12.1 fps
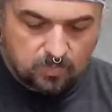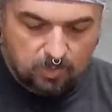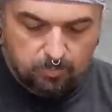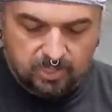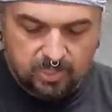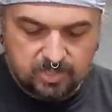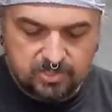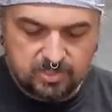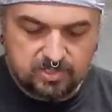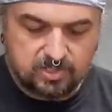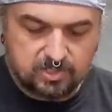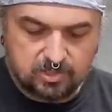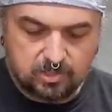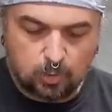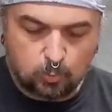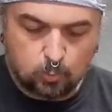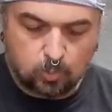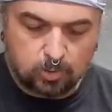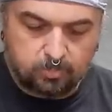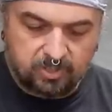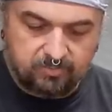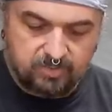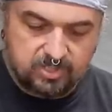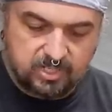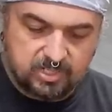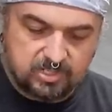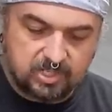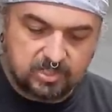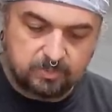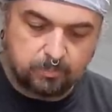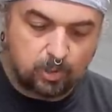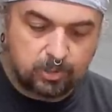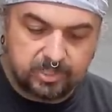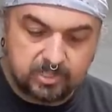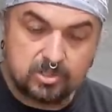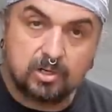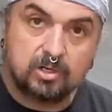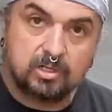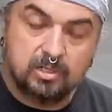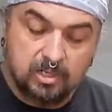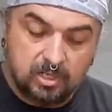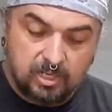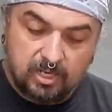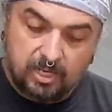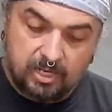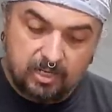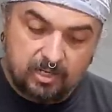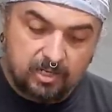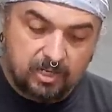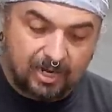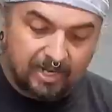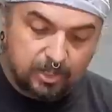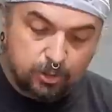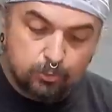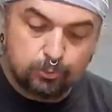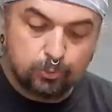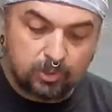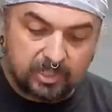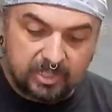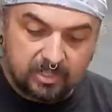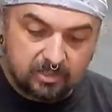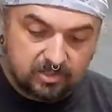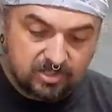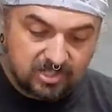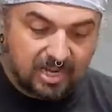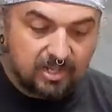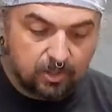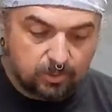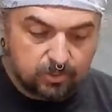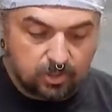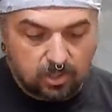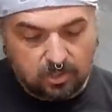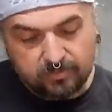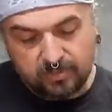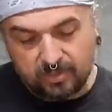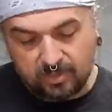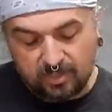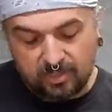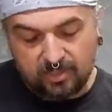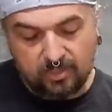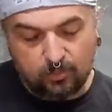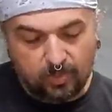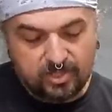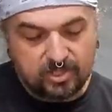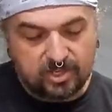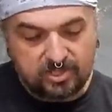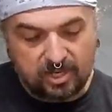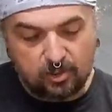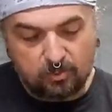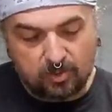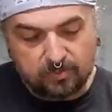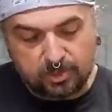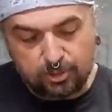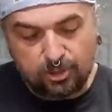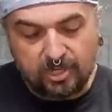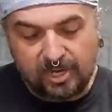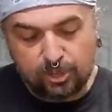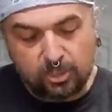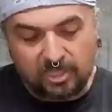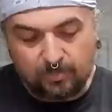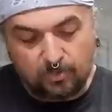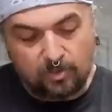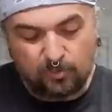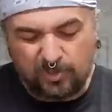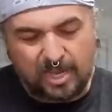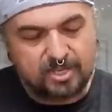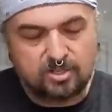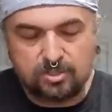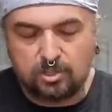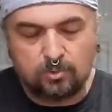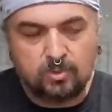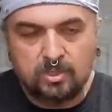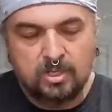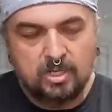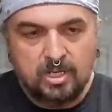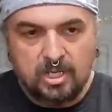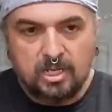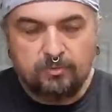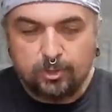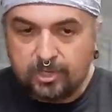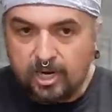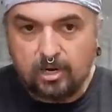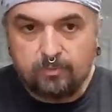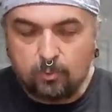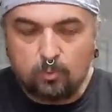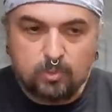Because this is cold water PVC, it's got some markings on it, and I usually sand those off, and the reason I sand them off, because you can actually get them off with acetone if you're careful.